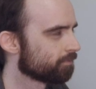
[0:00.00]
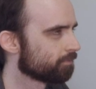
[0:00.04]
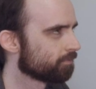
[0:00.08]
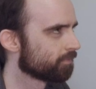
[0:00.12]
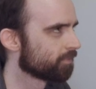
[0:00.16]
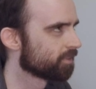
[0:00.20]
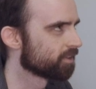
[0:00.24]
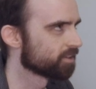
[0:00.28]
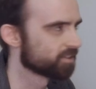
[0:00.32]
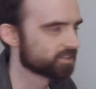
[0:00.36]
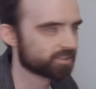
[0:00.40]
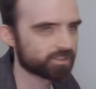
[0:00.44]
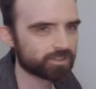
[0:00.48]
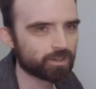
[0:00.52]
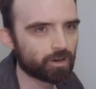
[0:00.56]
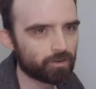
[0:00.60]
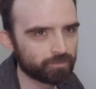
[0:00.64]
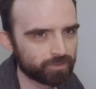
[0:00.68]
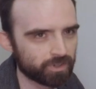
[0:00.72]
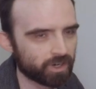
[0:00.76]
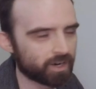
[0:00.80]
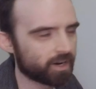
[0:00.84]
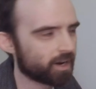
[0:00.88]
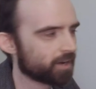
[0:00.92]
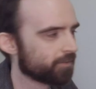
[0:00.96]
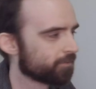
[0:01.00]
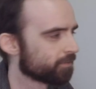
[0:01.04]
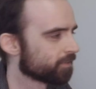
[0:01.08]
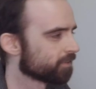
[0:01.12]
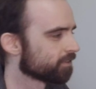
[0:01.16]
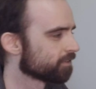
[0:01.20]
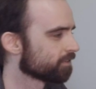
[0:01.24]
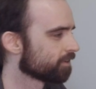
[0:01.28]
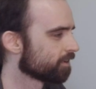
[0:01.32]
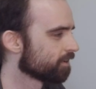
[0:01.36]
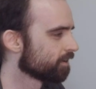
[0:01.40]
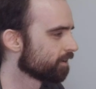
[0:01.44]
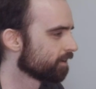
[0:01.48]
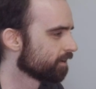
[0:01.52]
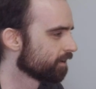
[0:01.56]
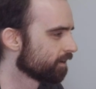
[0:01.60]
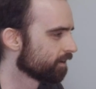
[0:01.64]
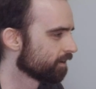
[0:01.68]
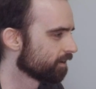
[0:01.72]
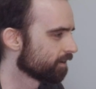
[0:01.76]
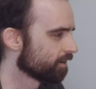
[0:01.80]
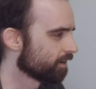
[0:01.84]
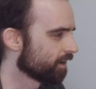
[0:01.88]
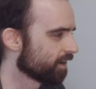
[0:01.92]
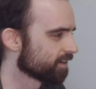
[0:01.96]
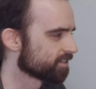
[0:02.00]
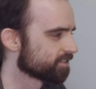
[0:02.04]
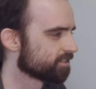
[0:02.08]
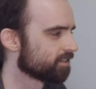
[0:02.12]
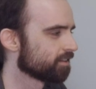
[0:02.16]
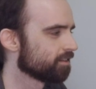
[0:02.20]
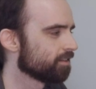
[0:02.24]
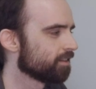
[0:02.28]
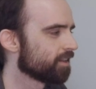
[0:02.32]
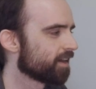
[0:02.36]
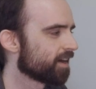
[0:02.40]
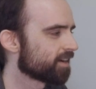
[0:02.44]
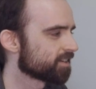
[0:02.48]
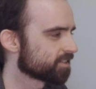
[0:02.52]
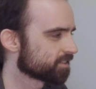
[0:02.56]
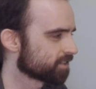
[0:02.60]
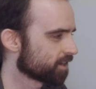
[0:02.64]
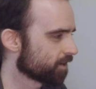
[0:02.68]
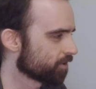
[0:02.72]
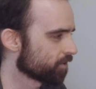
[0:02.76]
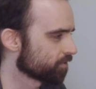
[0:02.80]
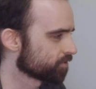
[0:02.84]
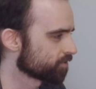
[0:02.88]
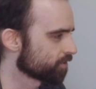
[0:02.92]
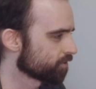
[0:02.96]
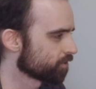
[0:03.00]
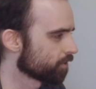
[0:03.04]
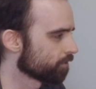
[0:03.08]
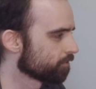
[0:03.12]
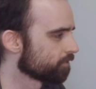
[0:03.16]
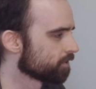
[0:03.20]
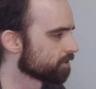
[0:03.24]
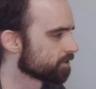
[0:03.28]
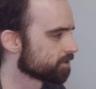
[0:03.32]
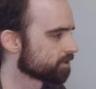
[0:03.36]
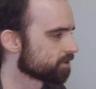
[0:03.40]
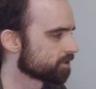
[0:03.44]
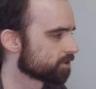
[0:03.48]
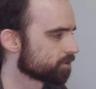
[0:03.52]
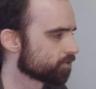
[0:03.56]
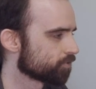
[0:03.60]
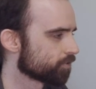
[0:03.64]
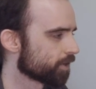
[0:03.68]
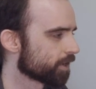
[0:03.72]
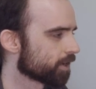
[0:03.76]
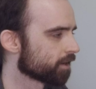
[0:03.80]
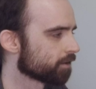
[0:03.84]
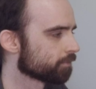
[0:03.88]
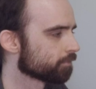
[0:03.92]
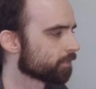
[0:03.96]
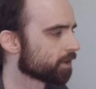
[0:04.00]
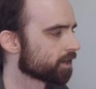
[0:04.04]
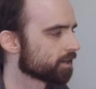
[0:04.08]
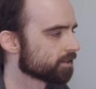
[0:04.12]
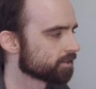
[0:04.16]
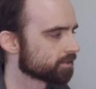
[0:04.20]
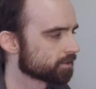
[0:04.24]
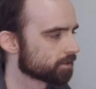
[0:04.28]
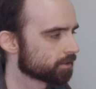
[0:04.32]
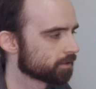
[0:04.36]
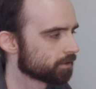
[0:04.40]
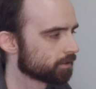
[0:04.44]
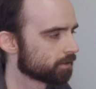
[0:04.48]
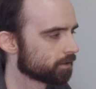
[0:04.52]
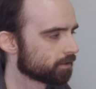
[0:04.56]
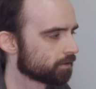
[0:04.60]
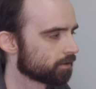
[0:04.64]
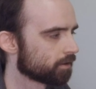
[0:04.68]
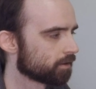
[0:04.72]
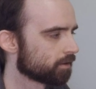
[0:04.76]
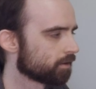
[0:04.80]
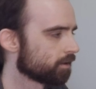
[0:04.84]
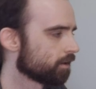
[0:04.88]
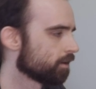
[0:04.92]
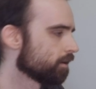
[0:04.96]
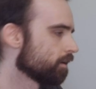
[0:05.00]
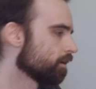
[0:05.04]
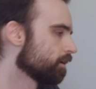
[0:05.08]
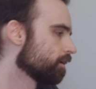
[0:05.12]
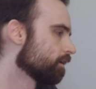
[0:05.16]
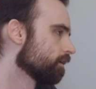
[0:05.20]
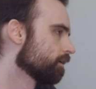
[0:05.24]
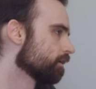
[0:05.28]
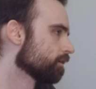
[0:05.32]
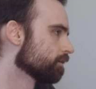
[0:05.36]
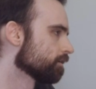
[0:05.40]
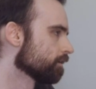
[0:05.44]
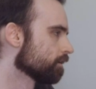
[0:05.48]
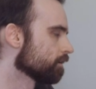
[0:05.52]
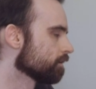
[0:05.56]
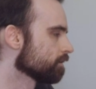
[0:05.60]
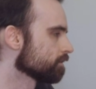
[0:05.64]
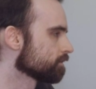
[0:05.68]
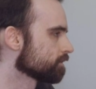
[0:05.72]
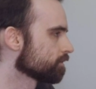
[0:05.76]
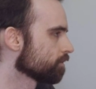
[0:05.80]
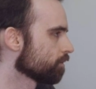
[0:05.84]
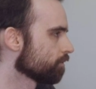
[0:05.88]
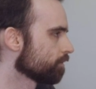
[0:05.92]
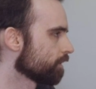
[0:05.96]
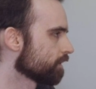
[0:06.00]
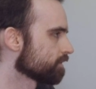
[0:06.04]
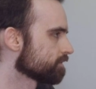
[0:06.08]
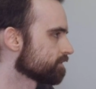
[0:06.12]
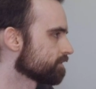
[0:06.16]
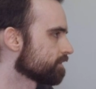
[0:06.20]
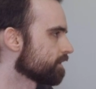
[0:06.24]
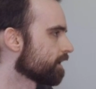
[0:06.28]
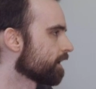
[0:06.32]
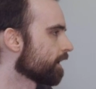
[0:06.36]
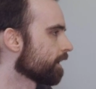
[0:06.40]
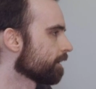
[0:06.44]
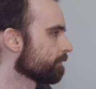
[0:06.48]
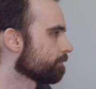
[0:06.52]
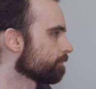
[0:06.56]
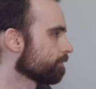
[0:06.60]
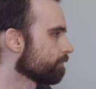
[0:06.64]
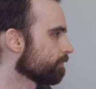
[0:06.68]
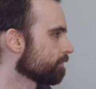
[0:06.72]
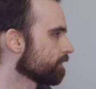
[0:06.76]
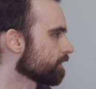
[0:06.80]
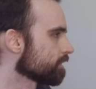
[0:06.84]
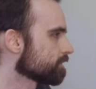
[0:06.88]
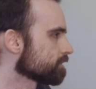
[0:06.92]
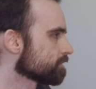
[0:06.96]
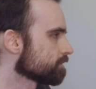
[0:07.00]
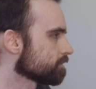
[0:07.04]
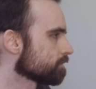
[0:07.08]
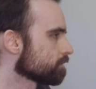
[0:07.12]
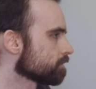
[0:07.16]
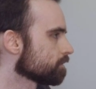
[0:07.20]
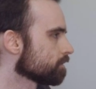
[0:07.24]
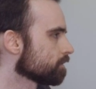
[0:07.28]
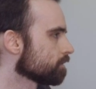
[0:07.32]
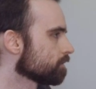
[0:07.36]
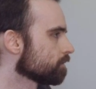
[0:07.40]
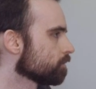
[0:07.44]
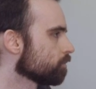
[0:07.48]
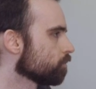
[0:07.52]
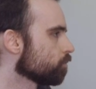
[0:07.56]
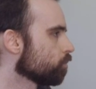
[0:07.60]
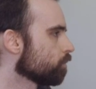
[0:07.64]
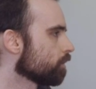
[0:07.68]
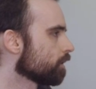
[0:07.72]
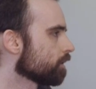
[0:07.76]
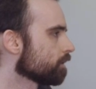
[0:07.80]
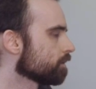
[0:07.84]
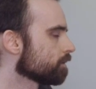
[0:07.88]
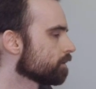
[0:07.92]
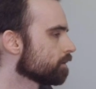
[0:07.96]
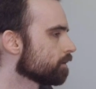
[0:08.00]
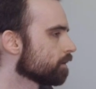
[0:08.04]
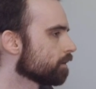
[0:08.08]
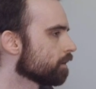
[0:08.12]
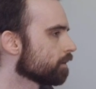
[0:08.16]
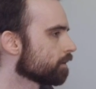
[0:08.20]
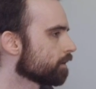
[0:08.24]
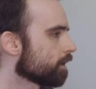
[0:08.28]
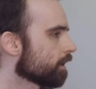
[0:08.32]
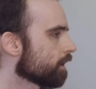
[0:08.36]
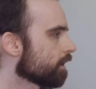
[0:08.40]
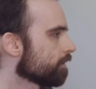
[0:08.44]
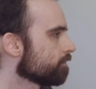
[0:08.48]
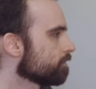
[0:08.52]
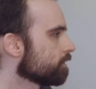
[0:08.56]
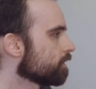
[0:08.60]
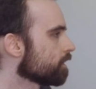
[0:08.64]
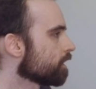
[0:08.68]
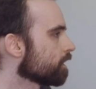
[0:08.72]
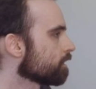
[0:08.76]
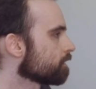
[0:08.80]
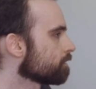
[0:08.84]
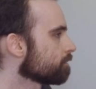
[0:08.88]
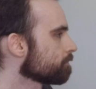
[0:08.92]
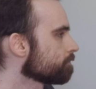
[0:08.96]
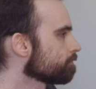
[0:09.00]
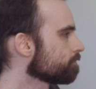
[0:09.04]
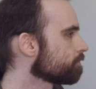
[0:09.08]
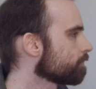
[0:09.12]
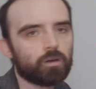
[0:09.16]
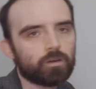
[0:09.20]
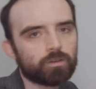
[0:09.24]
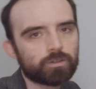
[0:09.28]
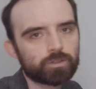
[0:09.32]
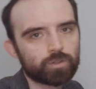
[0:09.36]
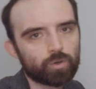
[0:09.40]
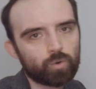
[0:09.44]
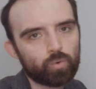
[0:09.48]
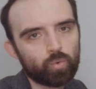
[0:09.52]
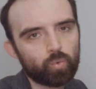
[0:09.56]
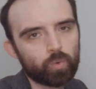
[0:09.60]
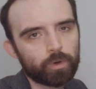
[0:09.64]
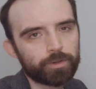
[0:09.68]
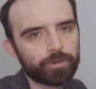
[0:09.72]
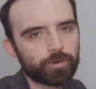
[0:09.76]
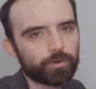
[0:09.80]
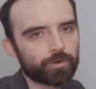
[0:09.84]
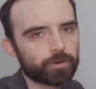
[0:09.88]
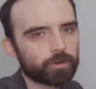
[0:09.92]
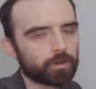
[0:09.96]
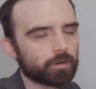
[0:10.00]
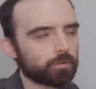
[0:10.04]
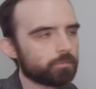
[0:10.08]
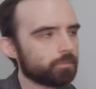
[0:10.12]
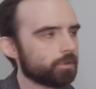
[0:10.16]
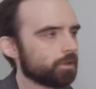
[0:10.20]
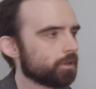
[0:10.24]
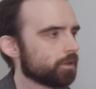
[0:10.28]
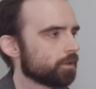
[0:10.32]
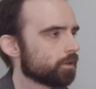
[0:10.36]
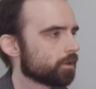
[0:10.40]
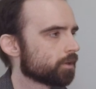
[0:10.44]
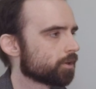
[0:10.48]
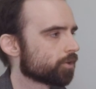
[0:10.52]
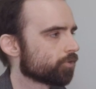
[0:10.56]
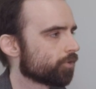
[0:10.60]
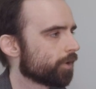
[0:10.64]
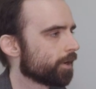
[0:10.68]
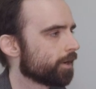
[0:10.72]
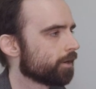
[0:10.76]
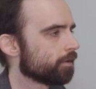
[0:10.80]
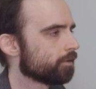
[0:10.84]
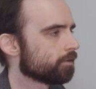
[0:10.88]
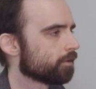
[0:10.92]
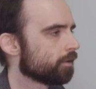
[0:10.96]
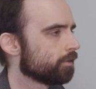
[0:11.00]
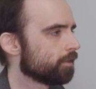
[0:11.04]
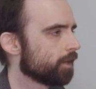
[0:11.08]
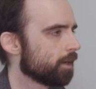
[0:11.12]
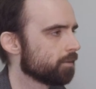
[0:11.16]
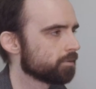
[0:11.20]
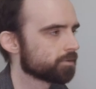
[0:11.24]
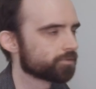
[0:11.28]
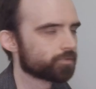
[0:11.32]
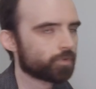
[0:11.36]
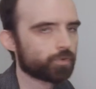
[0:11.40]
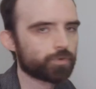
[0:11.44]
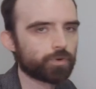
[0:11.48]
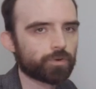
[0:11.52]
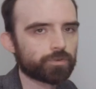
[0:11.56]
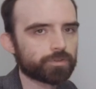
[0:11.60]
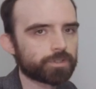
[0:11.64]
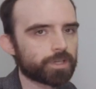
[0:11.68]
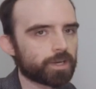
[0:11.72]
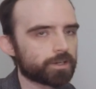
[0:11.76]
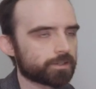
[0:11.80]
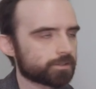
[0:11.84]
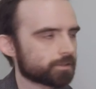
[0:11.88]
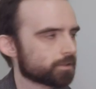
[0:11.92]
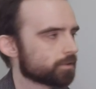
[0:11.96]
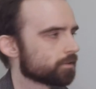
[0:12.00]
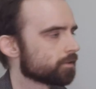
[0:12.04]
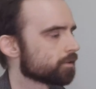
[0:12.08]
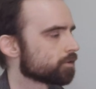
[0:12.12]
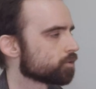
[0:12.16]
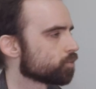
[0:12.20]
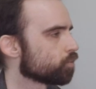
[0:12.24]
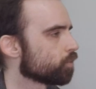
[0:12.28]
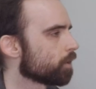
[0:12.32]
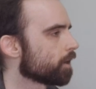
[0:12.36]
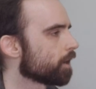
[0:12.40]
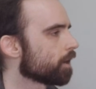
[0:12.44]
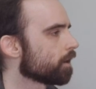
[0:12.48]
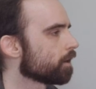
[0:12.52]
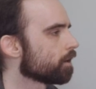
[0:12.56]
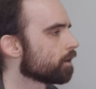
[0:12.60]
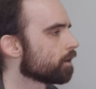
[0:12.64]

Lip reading: this soft hyphen as the last character of this string, basically. So that's one little caveat. So when you're going to be creating the names for your decks in this way,